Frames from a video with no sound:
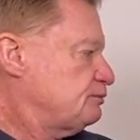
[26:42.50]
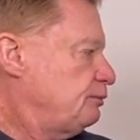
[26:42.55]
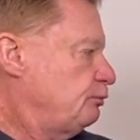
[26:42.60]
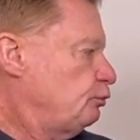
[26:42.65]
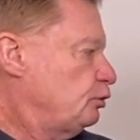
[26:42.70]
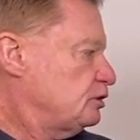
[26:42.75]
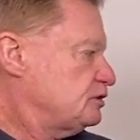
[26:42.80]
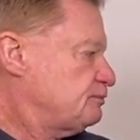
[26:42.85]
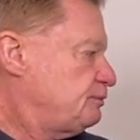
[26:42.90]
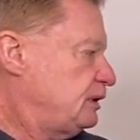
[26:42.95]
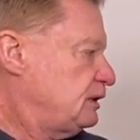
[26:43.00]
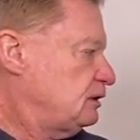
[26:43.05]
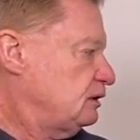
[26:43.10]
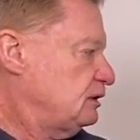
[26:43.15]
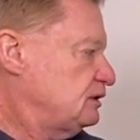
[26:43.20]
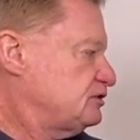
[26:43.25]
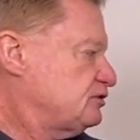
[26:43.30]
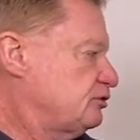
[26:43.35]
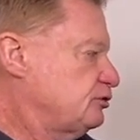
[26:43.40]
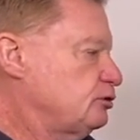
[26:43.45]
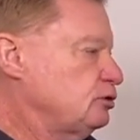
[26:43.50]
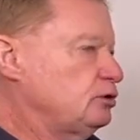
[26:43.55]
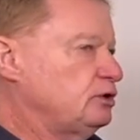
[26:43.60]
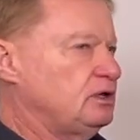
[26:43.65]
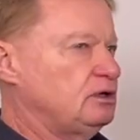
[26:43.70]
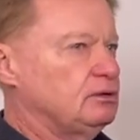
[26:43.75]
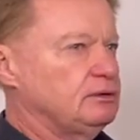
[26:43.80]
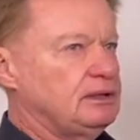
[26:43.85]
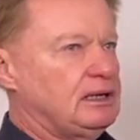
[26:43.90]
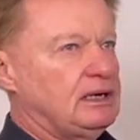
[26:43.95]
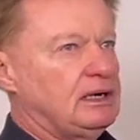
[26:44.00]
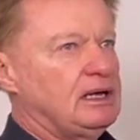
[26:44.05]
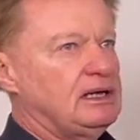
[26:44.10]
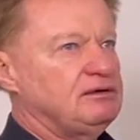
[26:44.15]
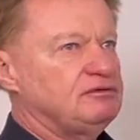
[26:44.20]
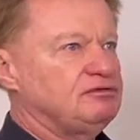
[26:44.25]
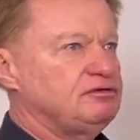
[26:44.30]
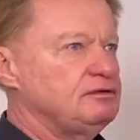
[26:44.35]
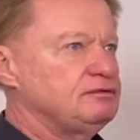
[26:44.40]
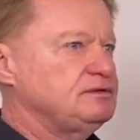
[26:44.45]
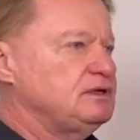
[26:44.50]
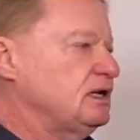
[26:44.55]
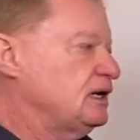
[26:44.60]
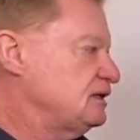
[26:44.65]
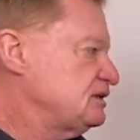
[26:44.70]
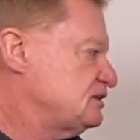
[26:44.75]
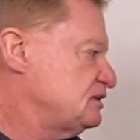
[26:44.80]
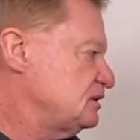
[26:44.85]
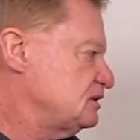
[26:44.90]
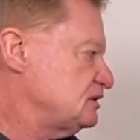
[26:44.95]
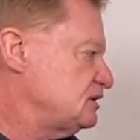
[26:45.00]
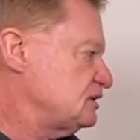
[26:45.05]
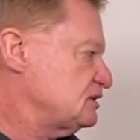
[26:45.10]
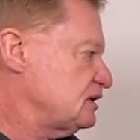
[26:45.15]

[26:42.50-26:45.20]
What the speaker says: Would have spent at least 30 on that, $8.50, $8.60.